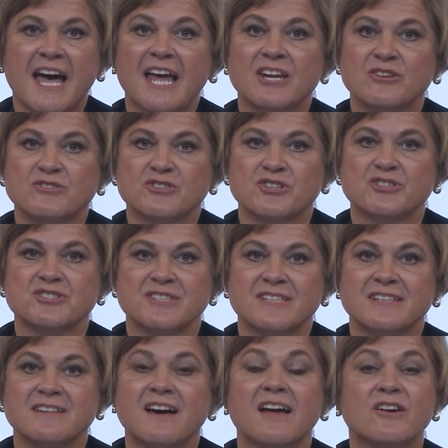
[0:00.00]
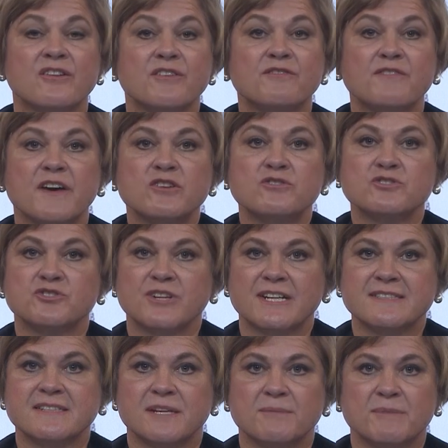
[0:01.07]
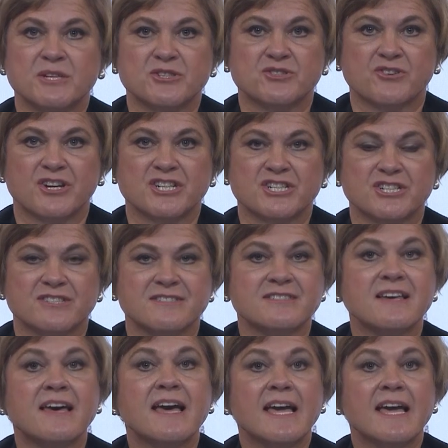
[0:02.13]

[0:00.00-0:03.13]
and New Jersey under the Federal Transit Administration's